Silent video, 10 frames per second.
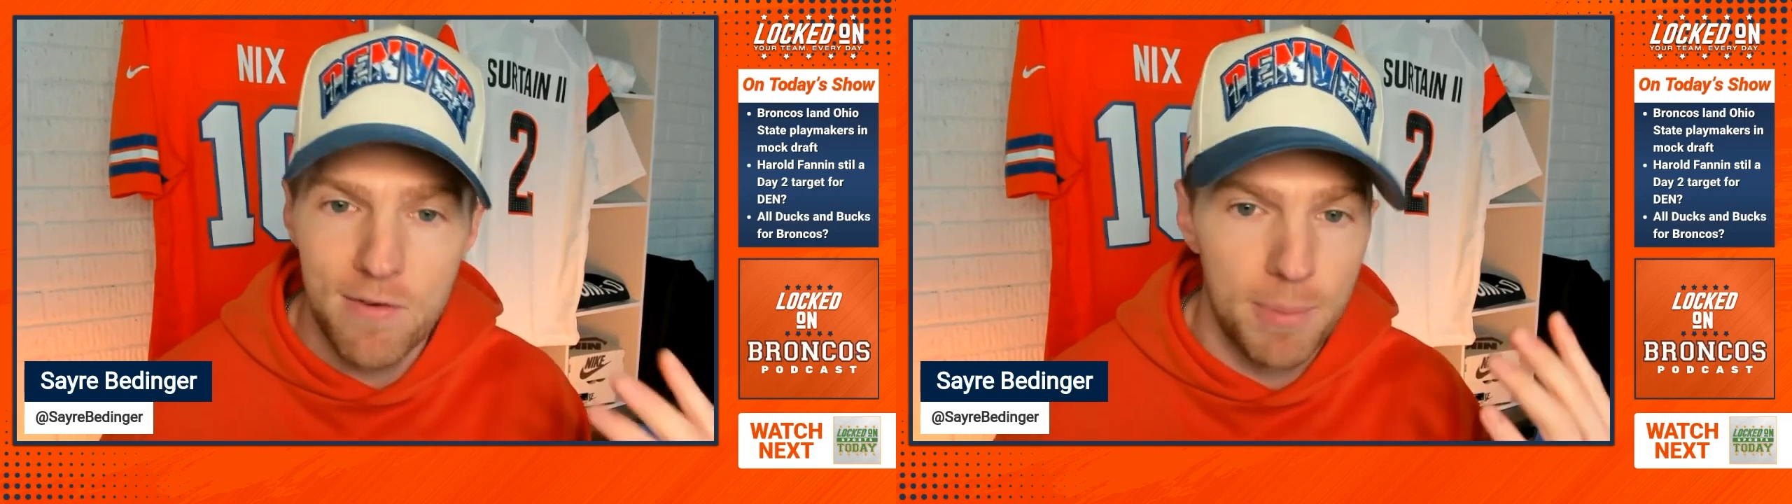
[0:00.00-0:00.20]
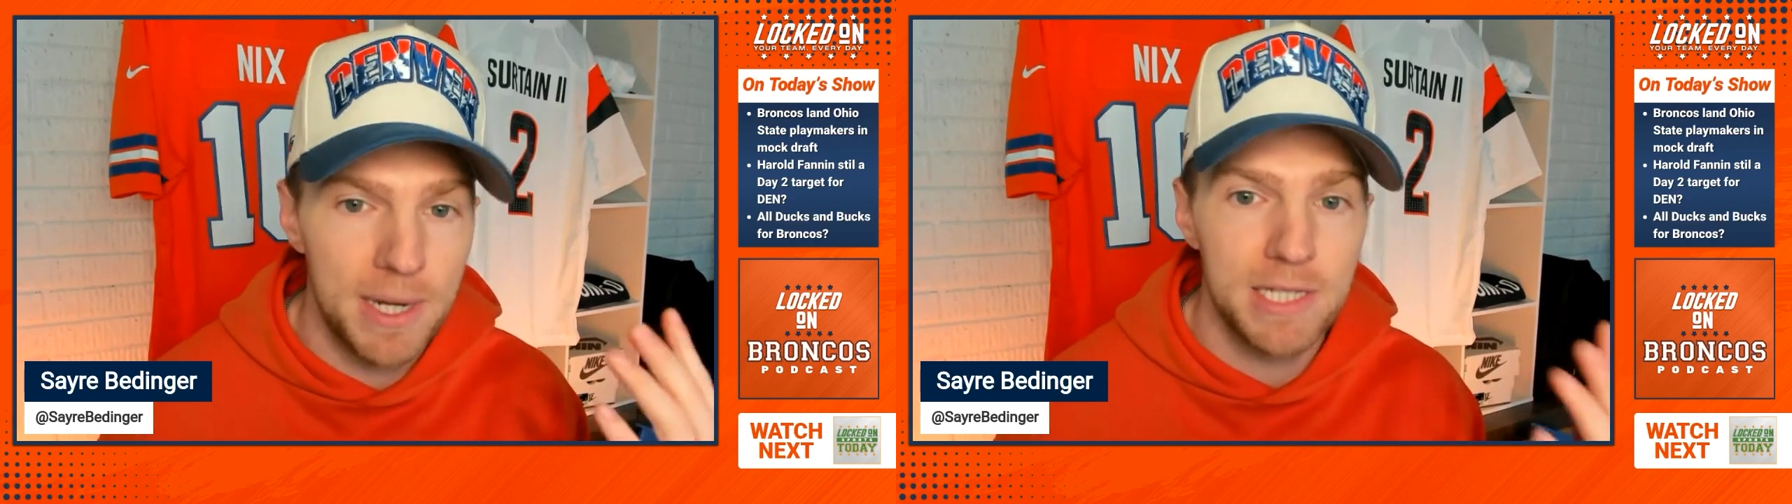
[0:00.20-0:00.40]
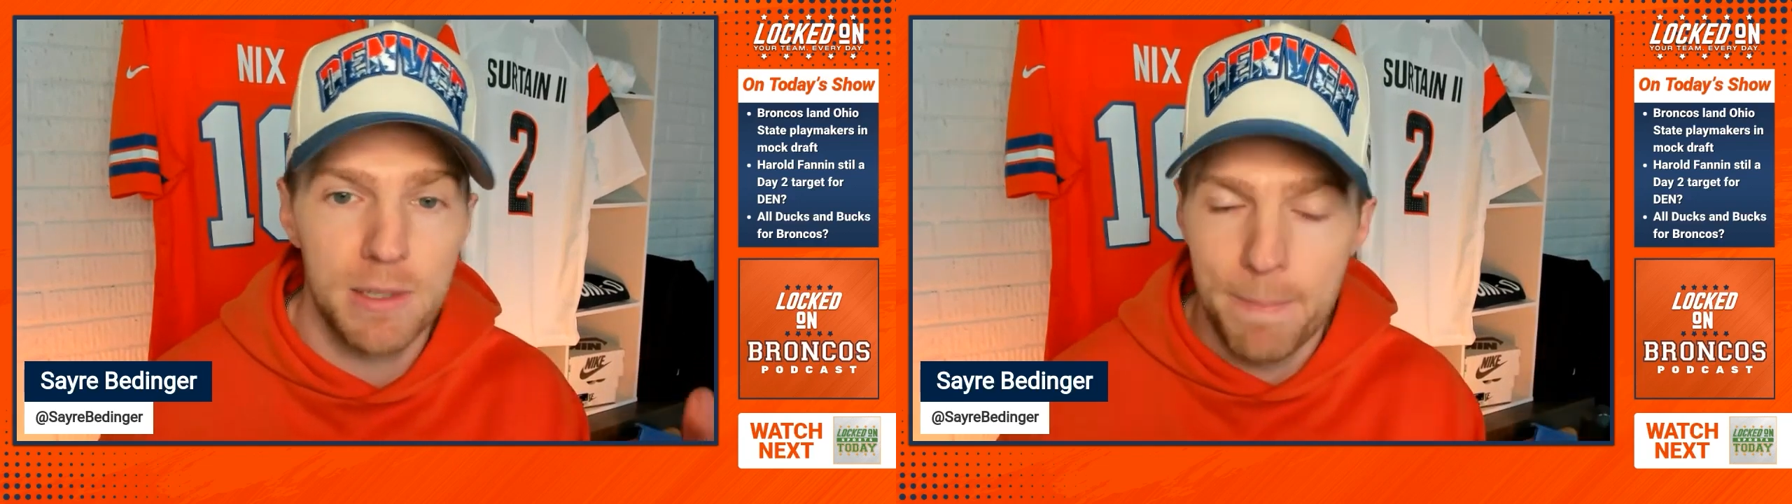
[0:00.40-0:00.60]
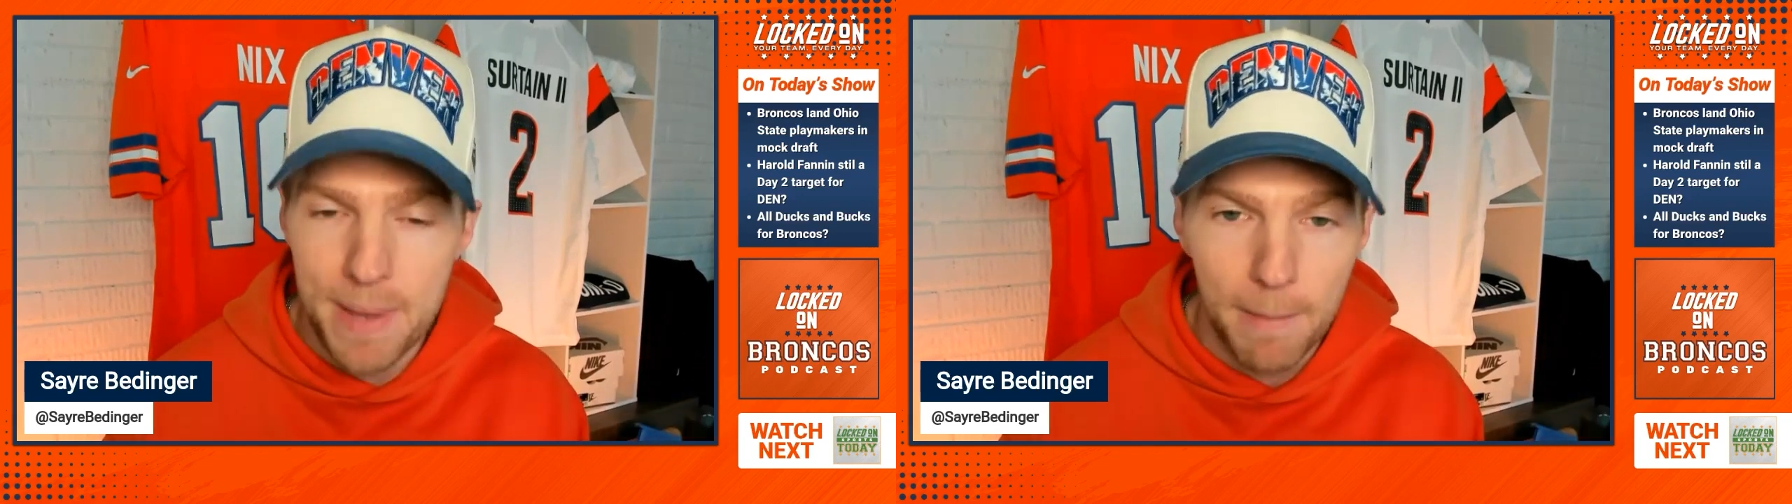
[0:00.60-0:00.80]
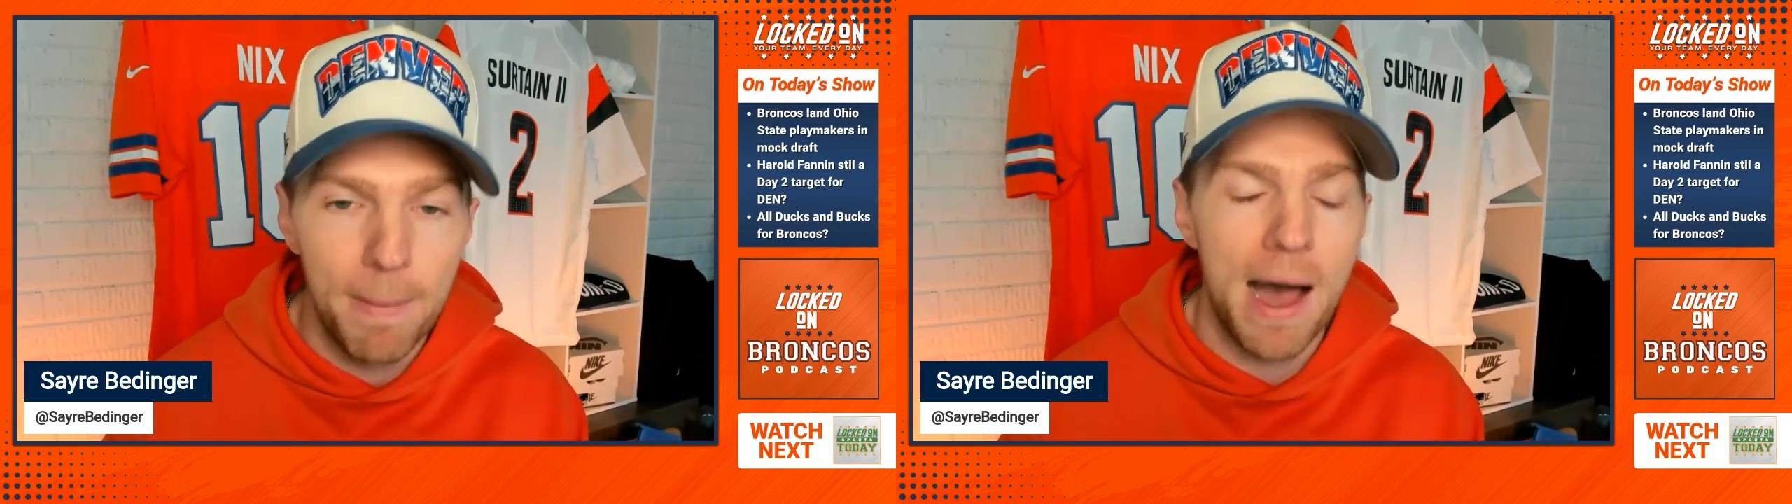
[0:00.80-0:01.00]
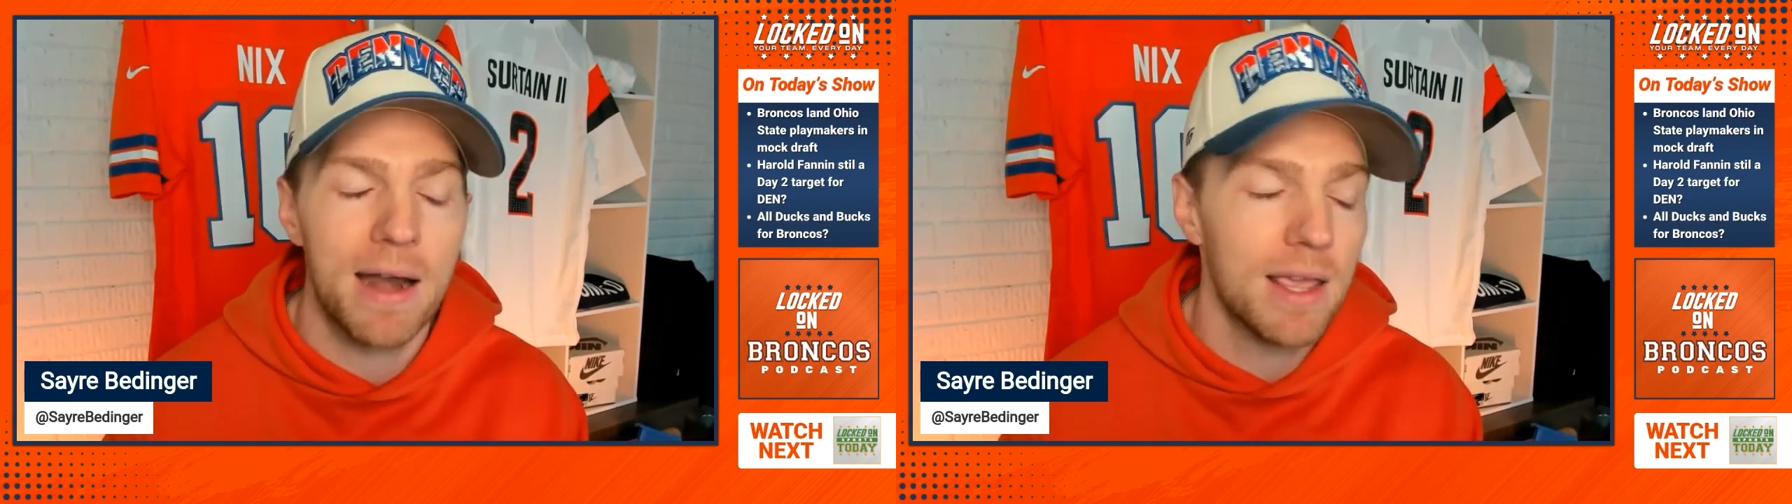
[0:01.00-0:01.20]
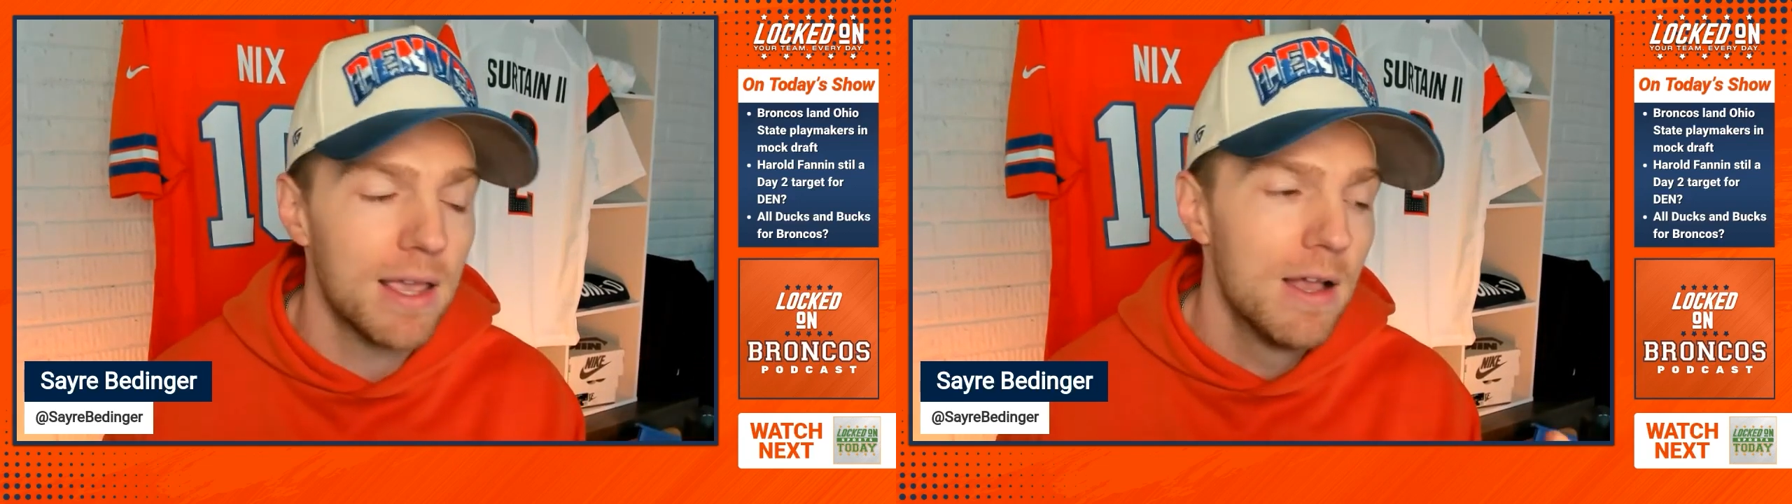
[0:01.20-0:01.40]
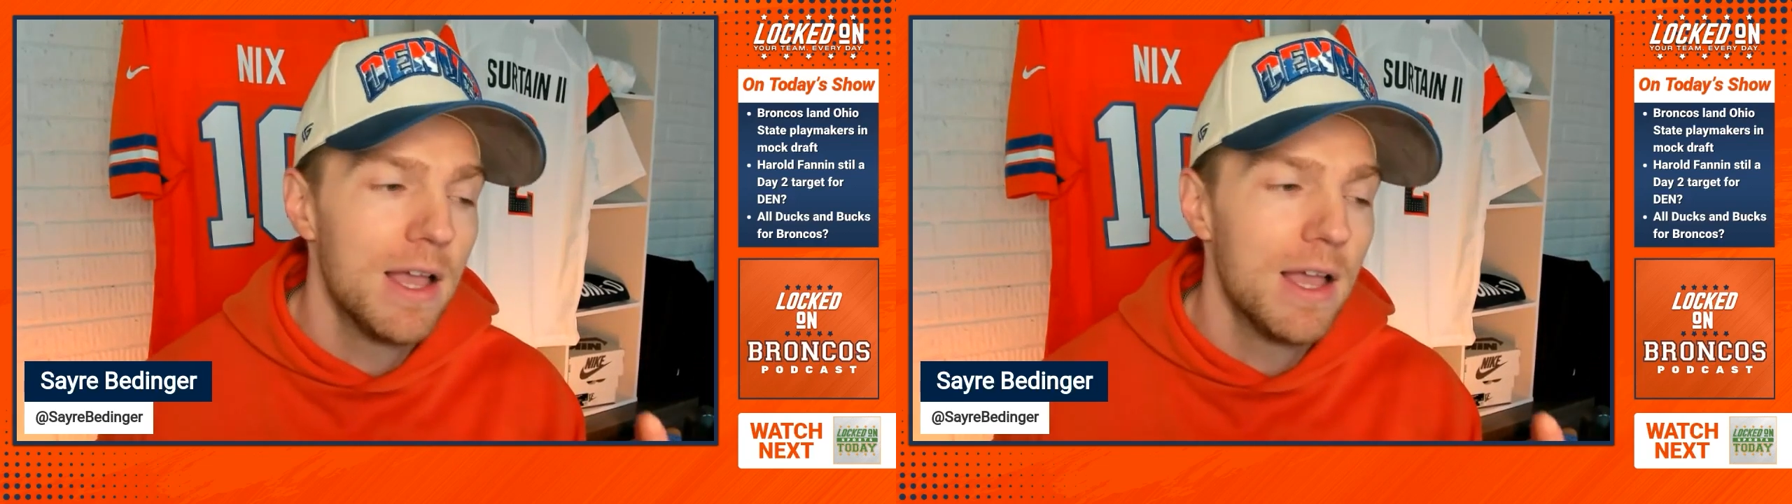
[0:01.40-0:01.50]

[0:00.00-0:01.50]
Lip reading: but he's a big body.